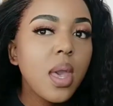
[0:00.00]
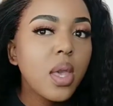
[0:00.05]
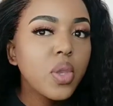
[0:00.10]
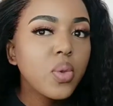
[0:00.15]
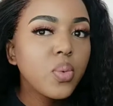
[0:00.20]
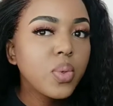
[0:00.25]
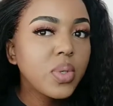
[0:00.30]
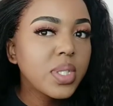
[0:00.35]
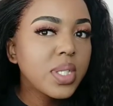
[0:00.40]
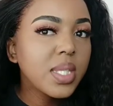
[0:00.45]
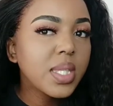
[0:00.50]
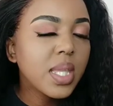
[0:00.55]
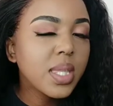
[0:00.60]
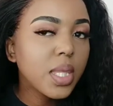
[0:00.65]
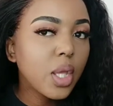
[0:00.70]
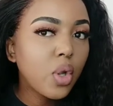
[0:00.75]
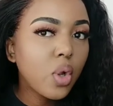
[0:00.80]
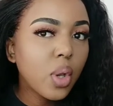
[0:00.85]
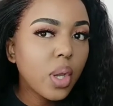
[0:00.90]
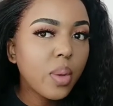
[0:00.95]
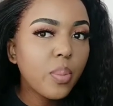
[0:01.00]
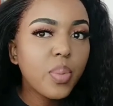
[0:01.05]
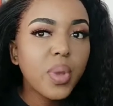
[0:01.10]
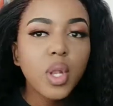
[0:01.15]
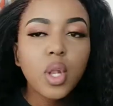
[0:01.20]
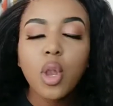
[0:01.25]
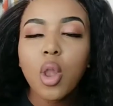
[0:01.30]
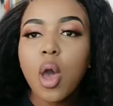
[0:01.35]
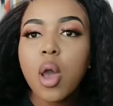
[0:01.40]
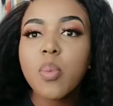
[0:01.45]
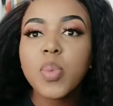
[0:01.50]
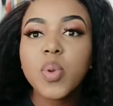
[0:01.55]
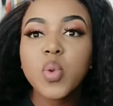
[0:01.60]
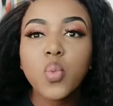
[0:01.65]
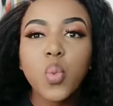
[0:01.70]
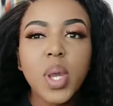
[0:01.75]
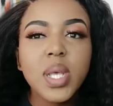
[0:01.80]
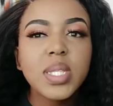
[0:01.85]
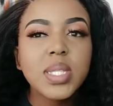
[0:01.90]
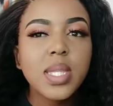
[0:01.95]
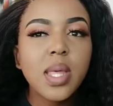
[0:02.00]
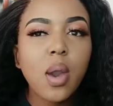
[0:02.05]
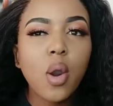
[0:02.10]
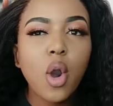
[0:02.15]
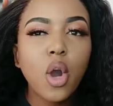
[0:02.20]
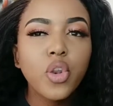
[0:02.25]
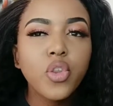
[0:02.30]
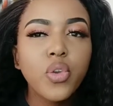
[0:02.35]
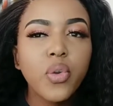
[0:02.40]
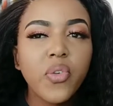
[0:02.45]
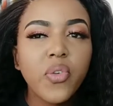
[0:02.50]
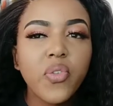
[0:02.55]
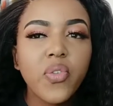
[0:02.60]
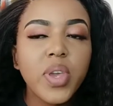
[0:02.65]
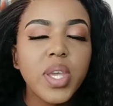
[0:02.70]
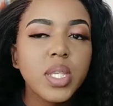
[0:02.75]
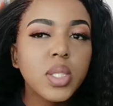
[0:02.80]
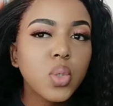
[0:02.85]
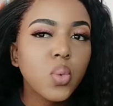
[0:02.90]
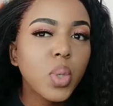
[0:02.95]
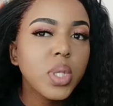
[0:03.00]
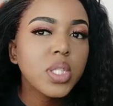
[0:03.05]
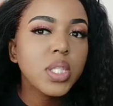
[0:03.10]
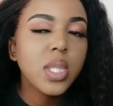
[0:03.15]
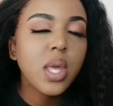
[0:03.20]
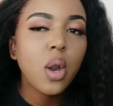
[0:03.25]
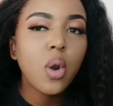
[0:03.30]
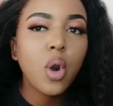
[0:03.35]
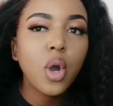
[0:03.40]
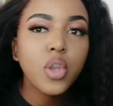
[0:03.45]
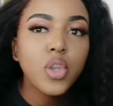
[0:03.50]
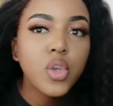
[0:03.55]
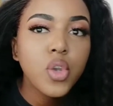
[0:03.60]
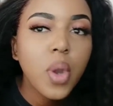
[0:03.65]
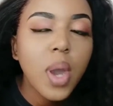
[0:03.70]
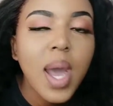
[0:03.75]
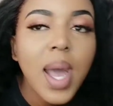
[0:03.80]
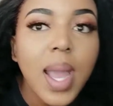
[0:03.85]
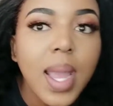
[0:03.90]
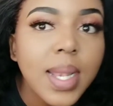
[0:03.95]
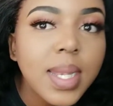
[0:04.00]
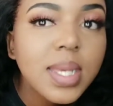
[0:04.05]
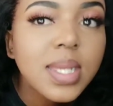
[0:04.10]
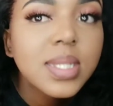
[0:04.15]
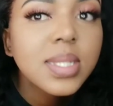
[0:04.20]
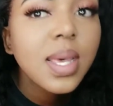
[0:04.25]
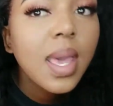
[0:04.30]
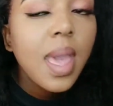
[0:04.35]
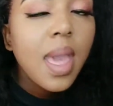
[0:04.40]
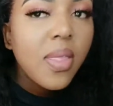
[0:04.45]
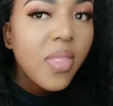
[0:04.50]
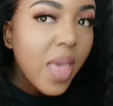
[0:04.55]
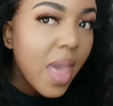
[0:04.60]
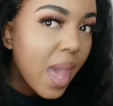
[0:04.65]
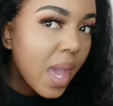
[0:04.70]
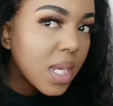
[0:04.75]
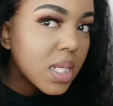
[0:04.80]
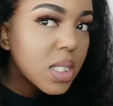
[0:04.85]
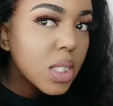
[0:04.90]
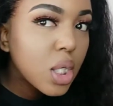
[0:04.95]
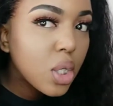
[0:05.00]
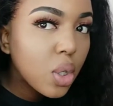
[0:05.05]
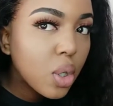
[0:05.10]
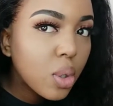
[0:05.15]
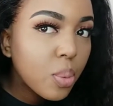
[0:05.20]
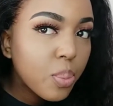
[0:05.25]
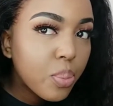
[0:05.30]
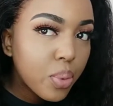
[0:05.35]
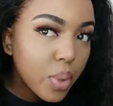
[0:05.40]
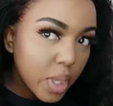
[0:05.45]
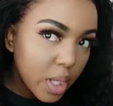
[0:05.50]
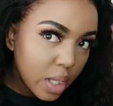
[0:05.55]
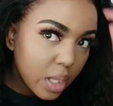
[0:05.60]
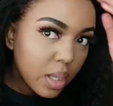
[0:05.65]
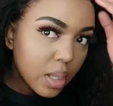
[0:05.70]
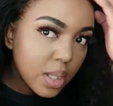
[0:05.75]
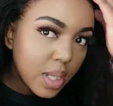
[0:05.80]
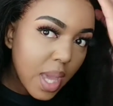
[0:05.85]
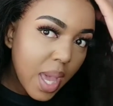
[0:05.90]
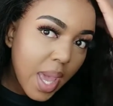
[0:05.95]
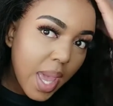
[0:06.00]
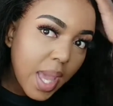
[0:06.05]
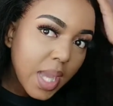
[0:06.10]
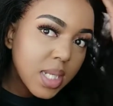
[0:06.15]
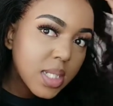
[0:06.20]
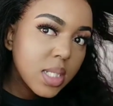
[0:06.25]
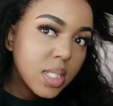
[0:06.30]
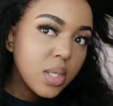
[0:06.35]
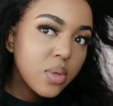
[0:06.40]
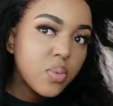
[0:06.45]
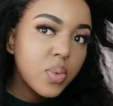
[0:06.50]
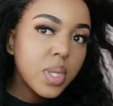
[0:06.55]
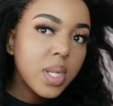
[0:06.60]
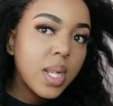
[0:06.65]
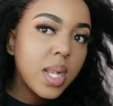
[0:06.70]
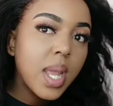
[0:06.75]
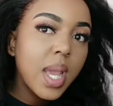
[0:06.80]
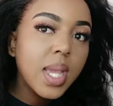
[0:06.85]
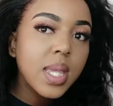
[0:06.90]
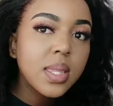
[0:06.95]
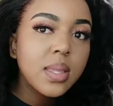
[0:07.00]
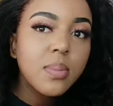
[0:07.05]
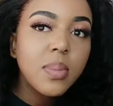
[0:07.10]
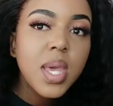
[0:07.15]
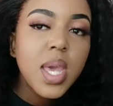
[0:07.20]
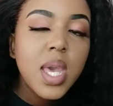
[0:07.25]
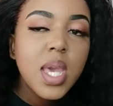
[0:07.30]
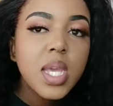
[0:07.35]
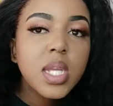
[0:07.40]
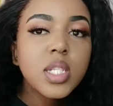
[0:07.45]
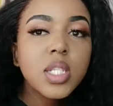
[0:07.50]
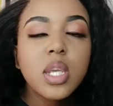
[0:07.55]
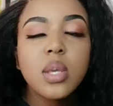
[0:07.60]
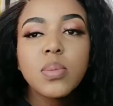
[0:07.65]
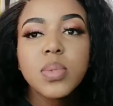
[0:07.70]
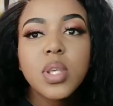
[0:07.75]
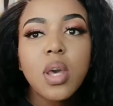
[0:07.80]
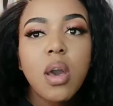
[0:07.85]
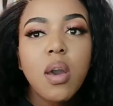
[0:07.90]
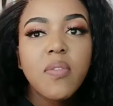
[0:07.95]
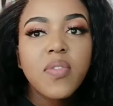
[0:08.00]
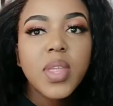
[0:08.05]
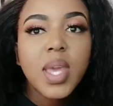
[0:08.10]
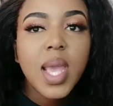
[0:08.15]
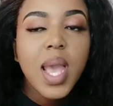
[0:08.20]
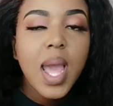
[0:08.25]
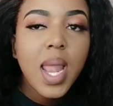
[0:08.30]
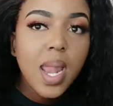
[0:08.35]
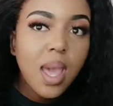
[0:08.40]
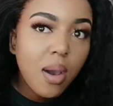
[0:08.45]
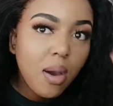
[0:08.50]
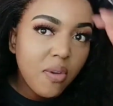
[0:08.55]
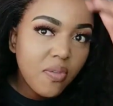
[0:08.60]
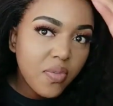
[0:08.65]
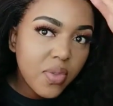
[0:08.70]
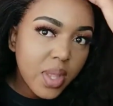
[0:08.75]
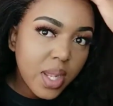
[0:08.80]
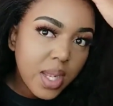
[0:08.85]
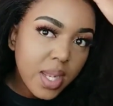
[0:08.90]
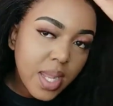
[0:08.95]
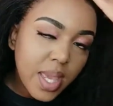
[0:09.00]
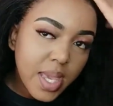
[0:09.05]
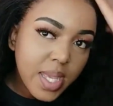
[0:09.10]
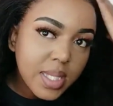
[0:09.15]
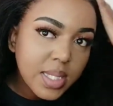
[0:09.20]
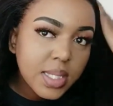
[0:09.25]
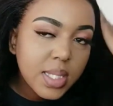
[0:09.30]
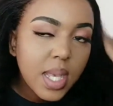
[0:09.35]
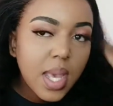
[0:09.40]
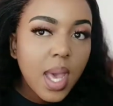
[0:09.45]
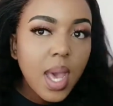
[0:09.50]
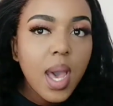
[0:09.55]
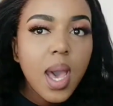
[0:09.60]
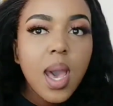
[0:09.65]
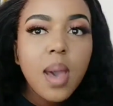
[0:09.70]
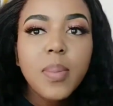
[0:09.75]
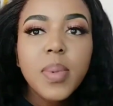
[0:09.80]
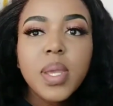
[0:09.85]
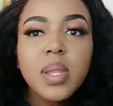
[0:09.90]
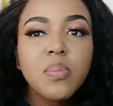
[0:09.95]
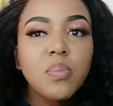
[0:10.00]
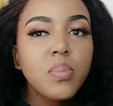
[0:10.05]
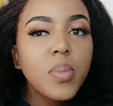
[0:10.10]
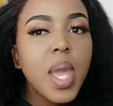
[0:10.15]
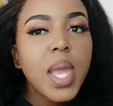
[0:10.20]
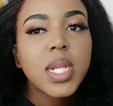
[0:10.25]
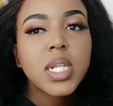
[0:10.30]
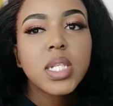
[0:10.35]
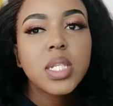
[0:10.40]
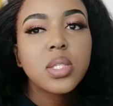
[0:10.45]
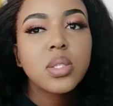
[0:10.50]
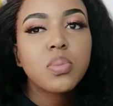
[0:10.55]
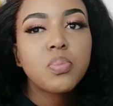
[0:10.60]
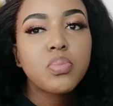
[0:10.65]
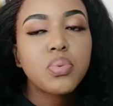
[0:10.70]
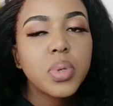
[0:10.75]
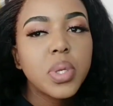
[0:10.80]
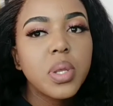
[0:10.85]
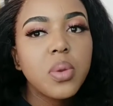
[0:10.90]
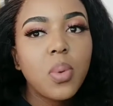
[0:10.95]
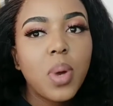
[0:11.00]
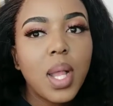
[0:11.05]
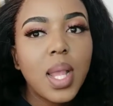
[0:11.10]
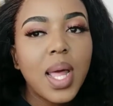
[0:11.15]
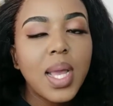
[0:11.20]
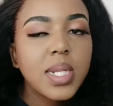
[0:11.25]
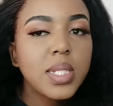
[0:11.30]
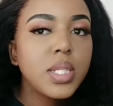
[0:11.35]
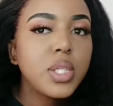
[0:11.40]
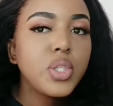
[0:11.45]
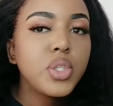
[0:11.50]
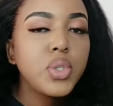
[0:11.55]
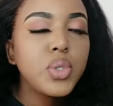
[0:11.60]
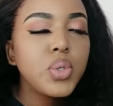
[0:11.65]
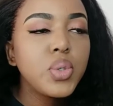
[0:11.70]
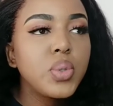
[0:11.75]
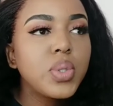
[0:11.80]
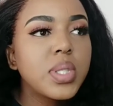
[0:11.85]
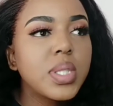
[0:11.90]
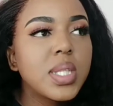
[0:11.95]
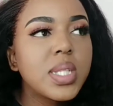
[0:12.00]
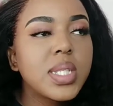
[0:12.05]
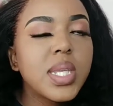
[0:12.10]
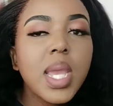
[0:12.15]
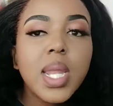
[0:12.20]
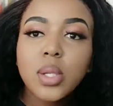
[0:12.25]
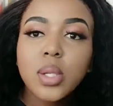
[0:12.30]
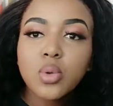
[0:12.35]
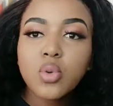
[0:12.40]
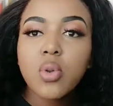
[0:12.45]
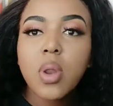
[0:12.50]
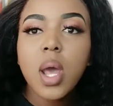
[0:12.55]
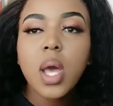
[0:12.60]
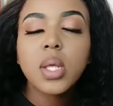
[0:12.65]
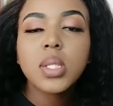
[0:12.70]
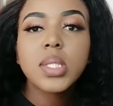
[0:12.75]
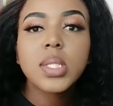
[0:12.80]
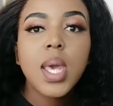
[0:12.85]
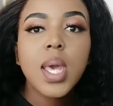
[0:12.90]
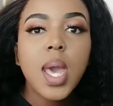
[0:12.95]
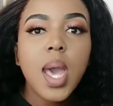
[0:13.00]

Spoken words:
you will see that they look a bit long, but once they're on your face, once they're on your eyelids, they actually look pretty good. I actually really like them. In terms of the color of the lace, it matches pretty well. I did use the Tailored Crowns